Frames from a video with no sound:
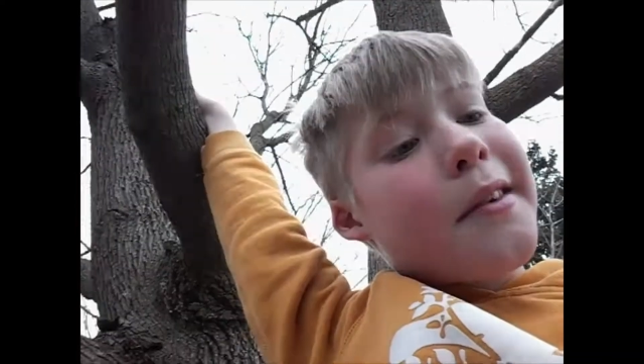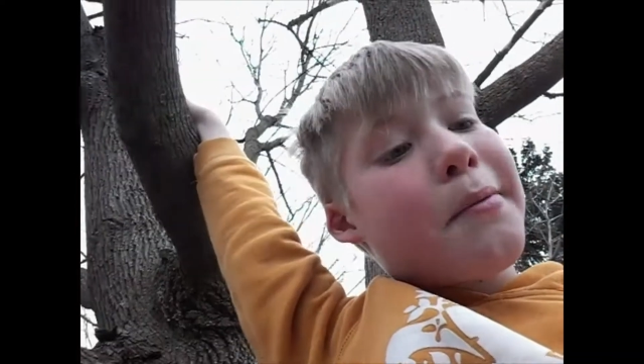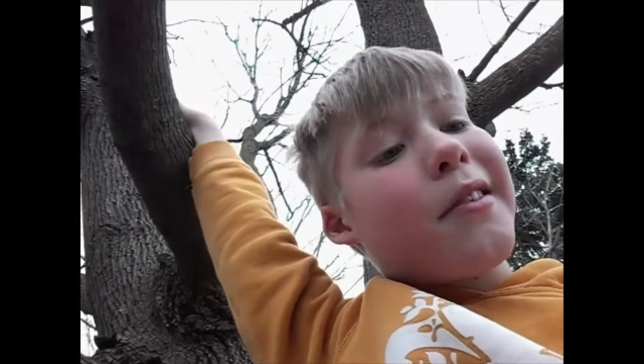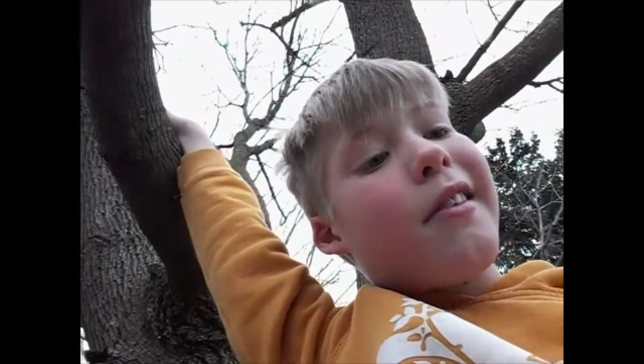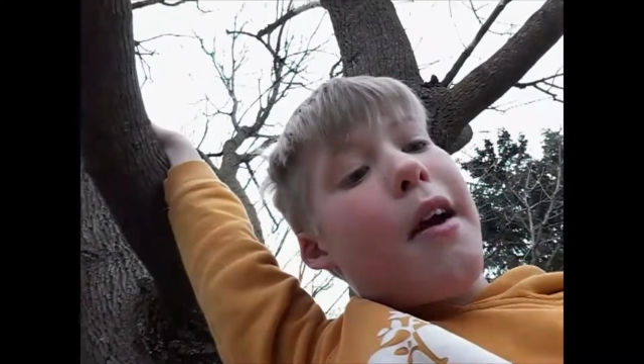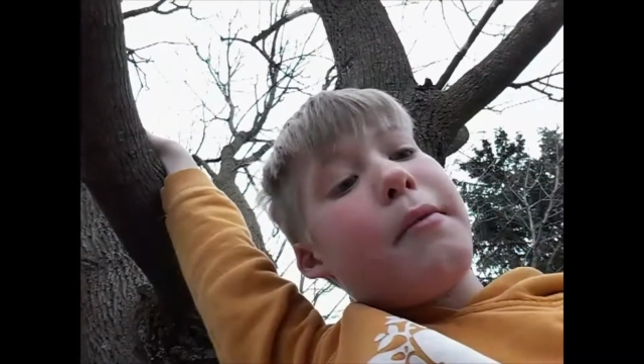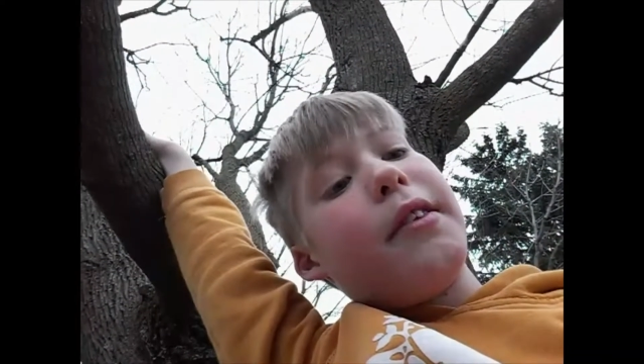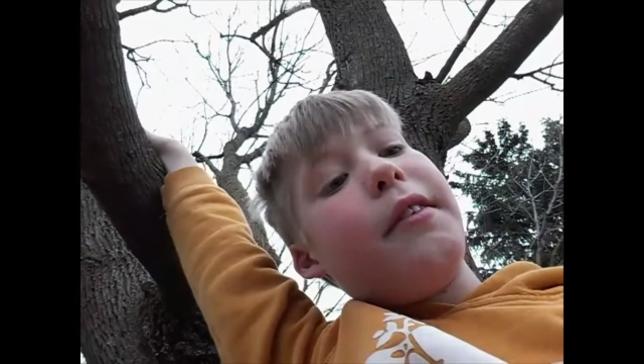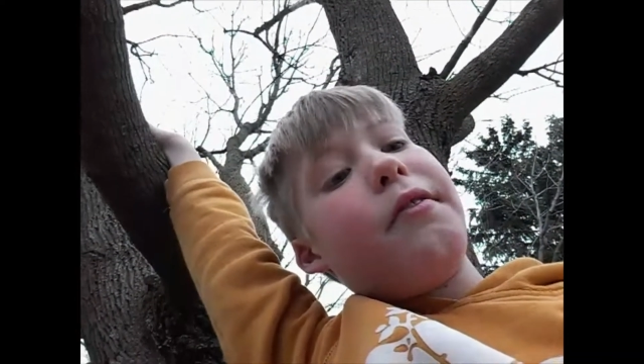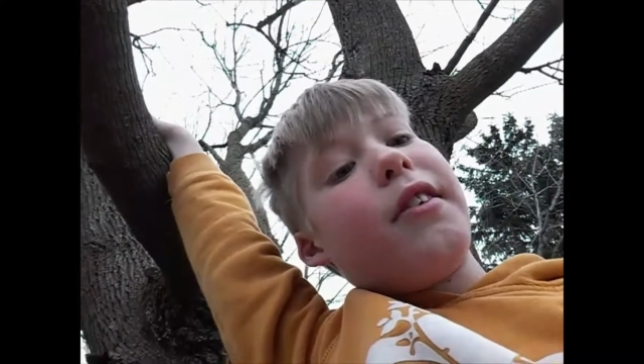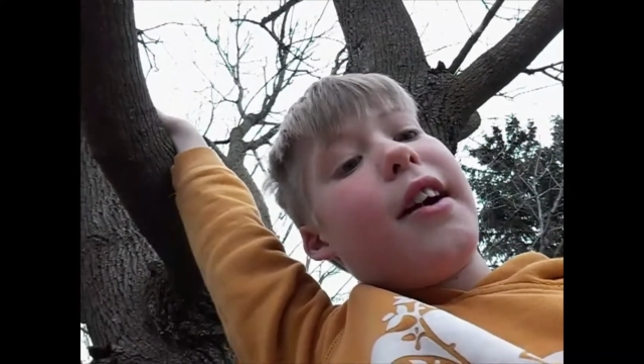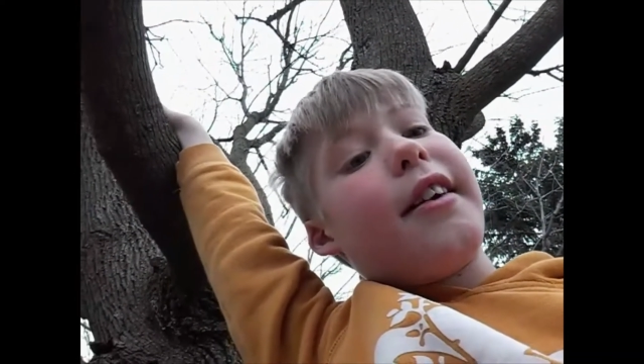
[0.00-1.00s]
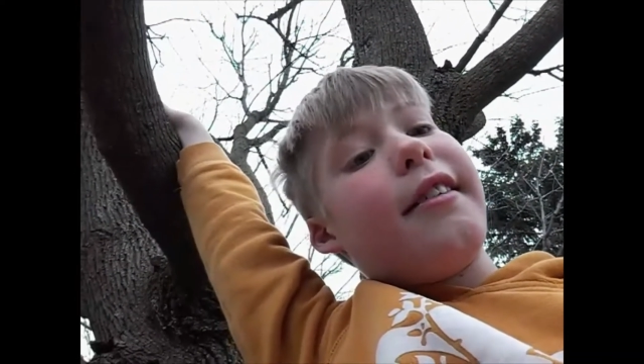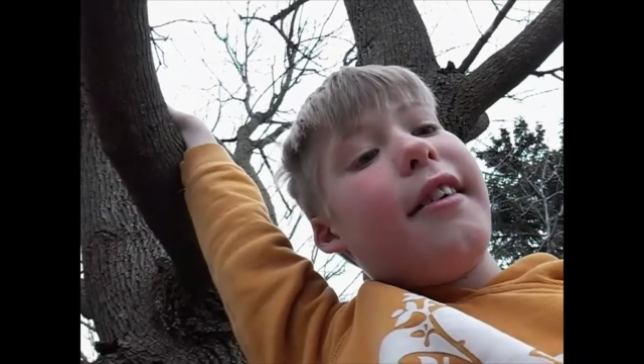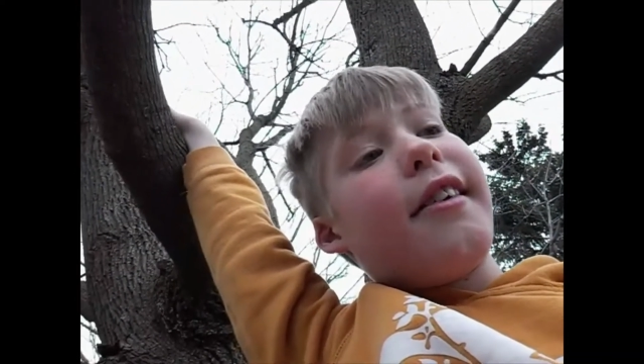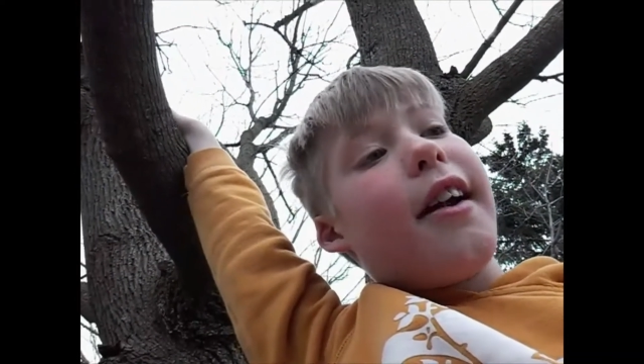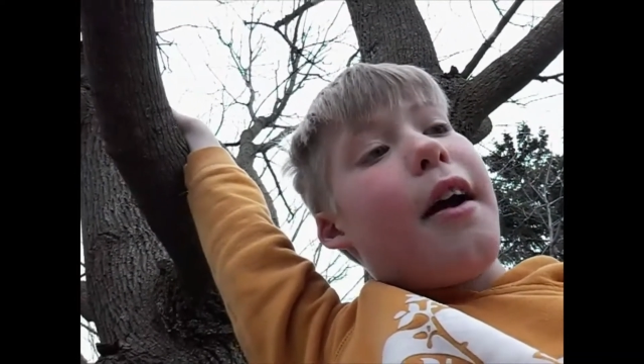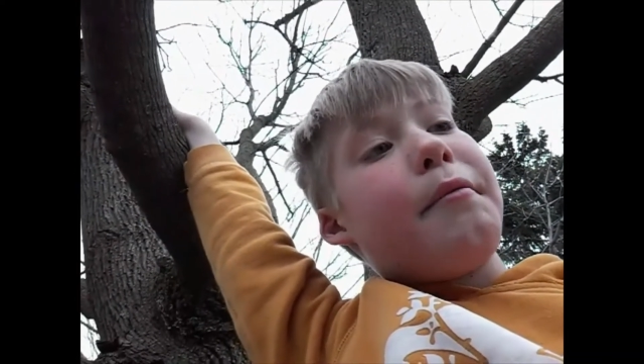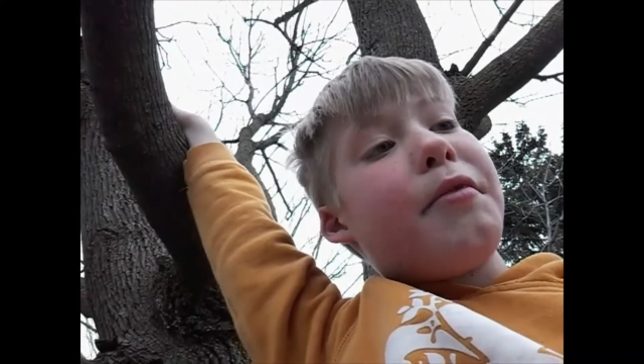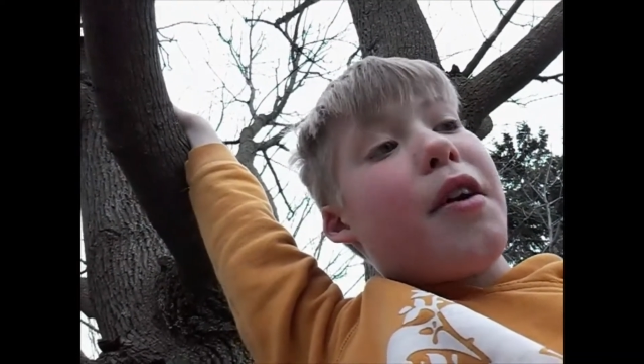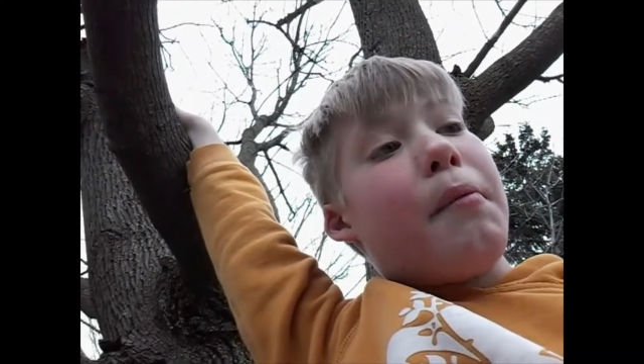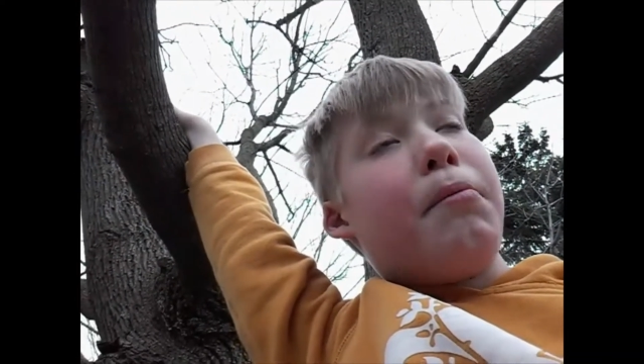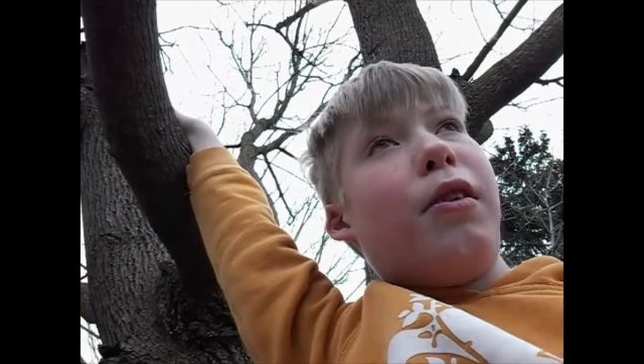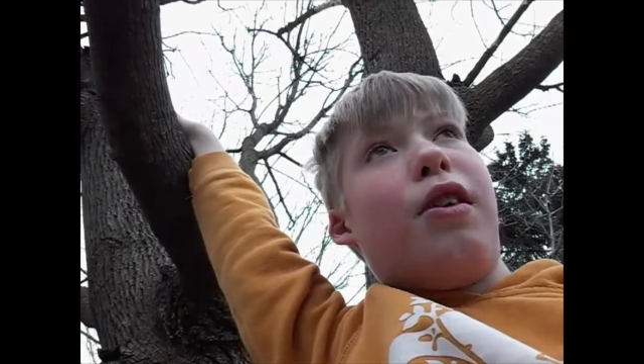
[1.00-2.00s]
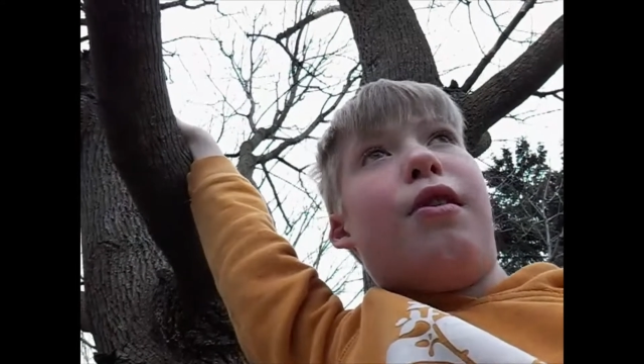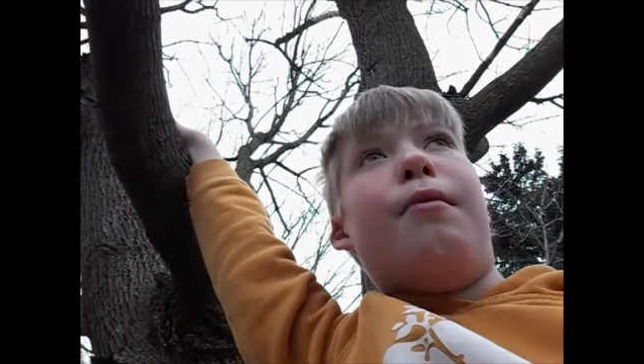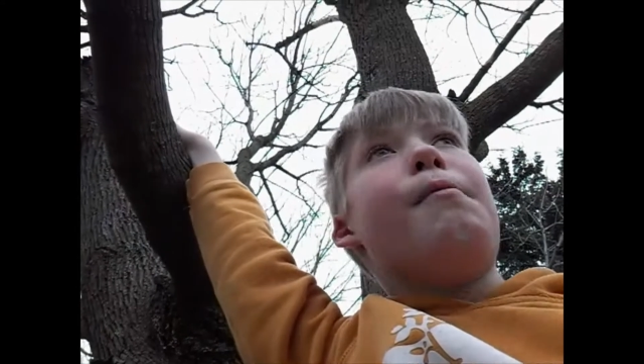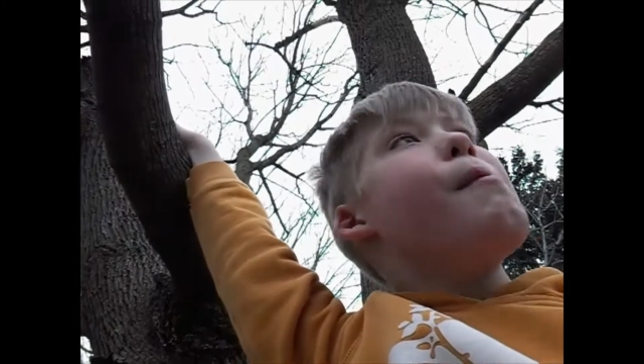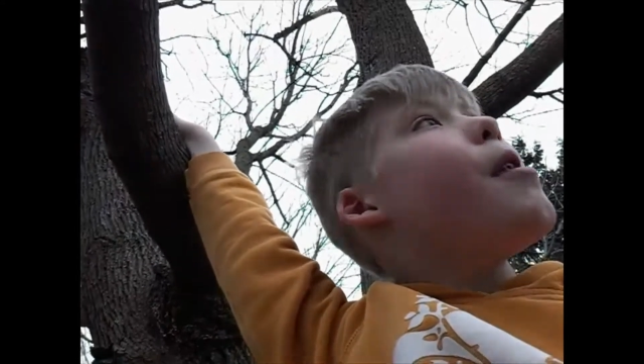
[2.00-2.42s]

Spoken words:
subscribe, leave a like, or comment below.